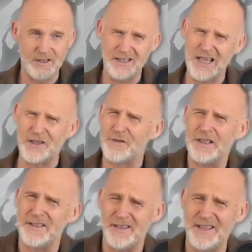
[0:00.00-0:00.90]
You get the
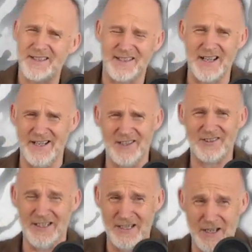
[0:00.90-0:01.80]
feeling that this guy
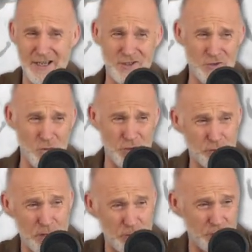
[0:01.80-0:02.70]
actually likes to
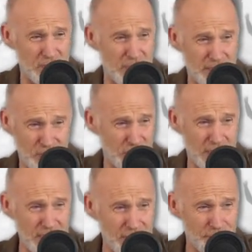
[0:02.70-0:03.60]
watch people die. Do you
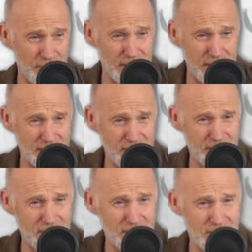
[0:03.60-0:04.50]
get that
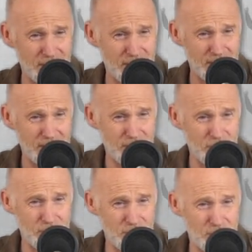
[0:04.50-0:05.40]
feeling?
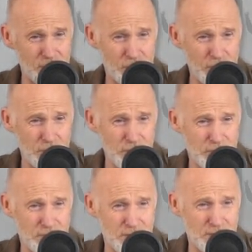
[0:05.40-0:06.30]
The
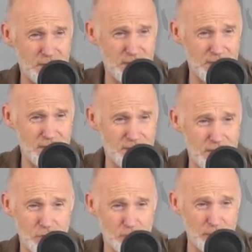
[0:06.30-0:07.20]
Jews, they, they,
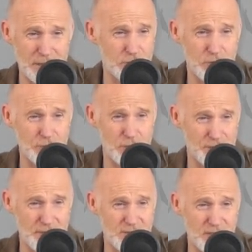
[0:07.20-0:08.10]
they've done a big study
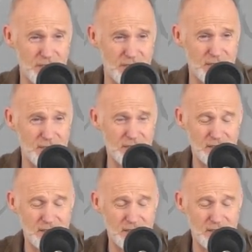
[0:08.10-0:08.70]
on this guy.